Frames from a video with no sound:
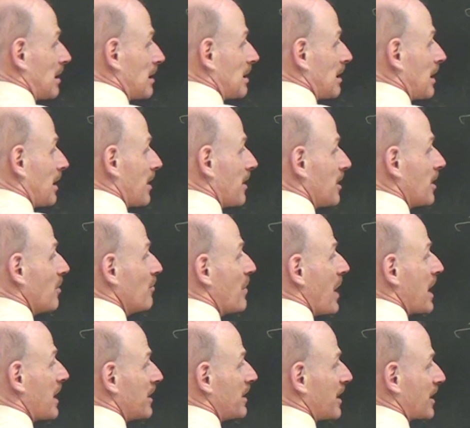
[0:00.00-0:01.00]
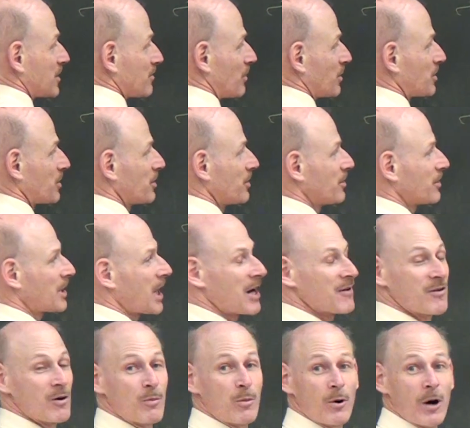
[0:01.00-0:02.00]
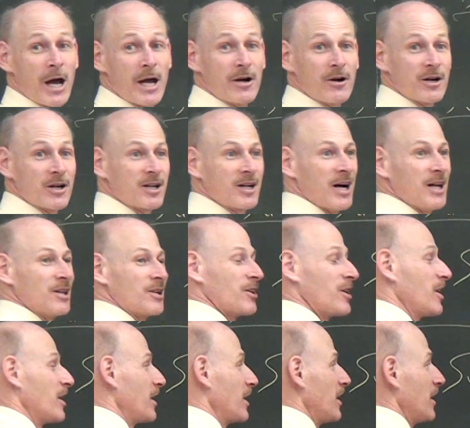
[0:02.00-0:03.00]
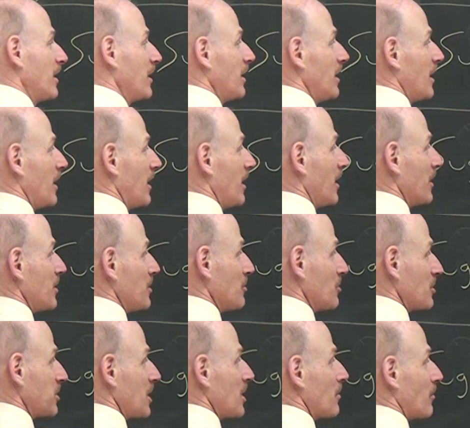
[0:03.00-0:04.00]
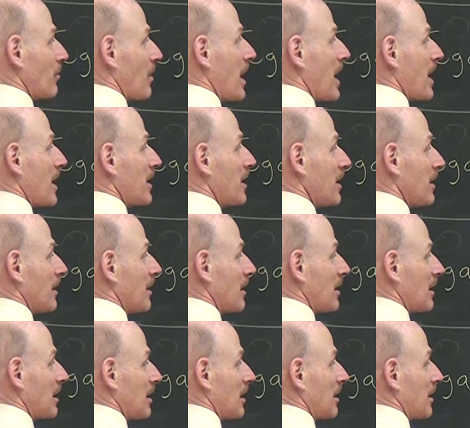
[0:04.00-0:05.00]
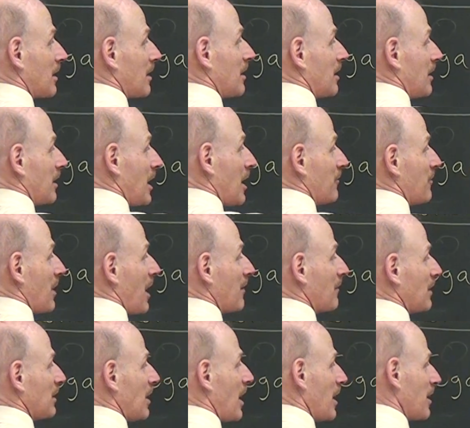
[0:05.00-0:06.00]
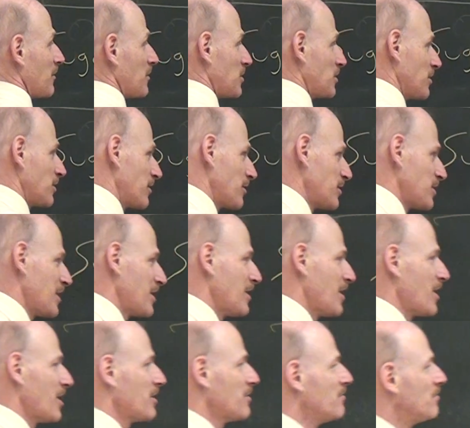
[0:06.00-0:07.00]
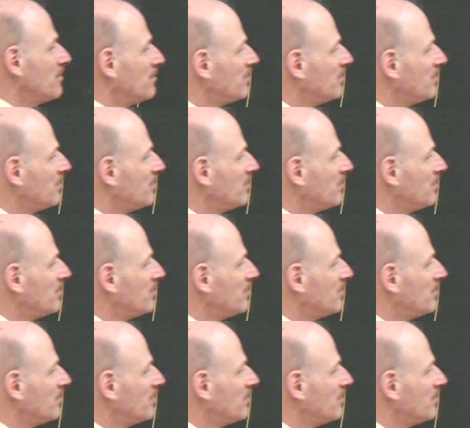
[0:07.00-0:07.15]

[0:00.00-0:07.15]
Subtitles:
the Benedict's will turn kind of a brighter color, usually red, if you have a lot of sugars in there.